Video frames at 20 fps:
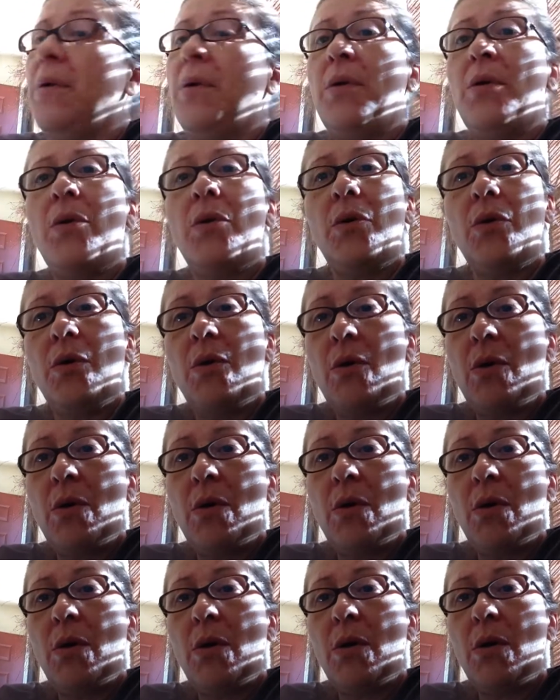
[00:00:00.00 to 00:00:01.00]

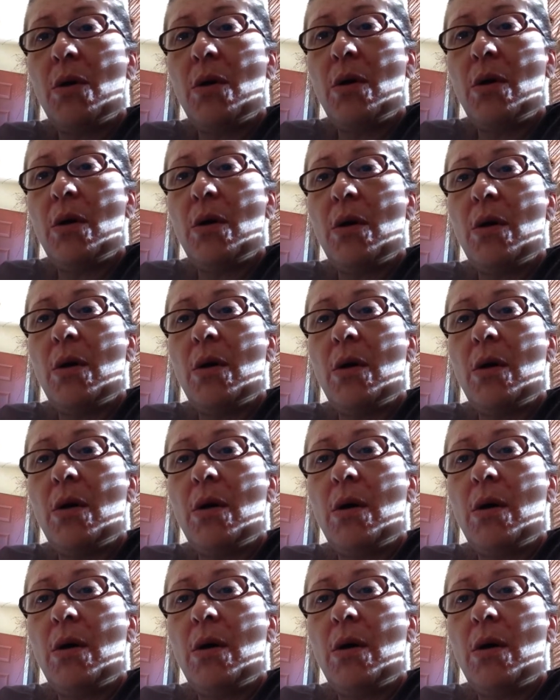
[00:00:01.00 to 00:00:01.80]
(no one is talking)